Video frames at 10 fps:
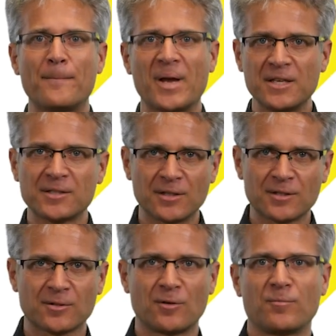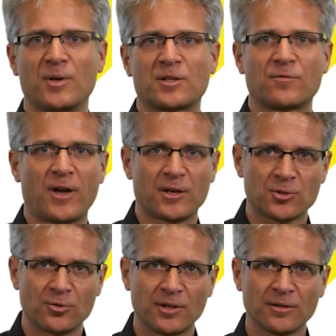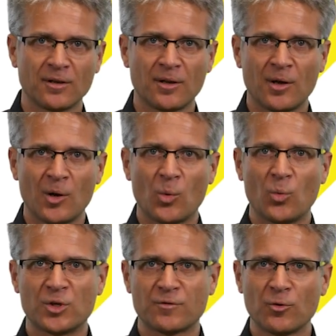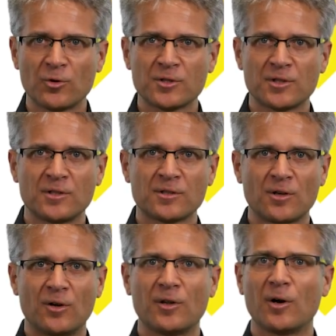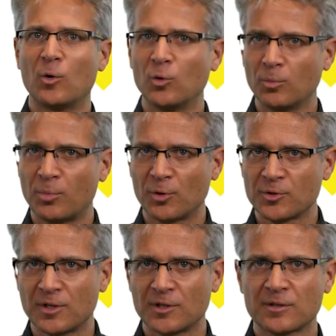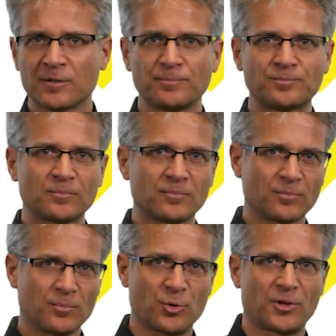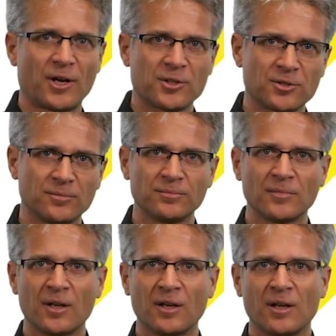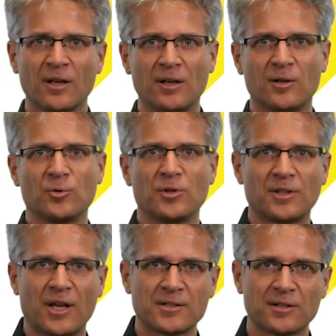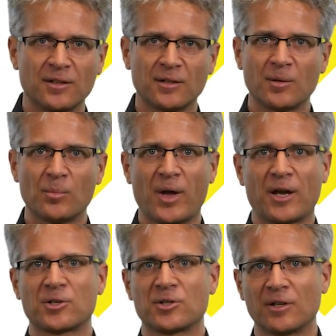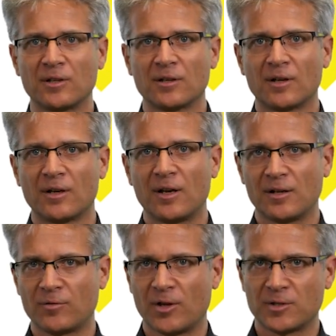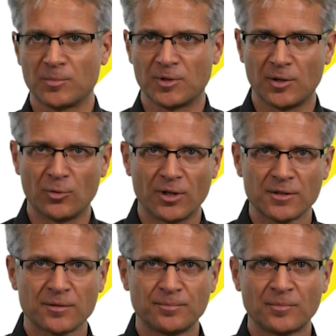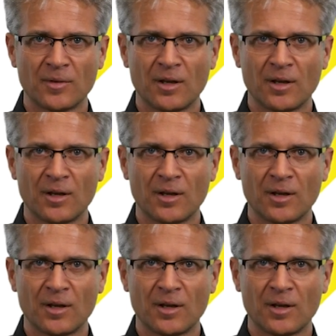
Basics of manufacturing, which focuses on the whole process, production, including testing, packaging and advanced materials.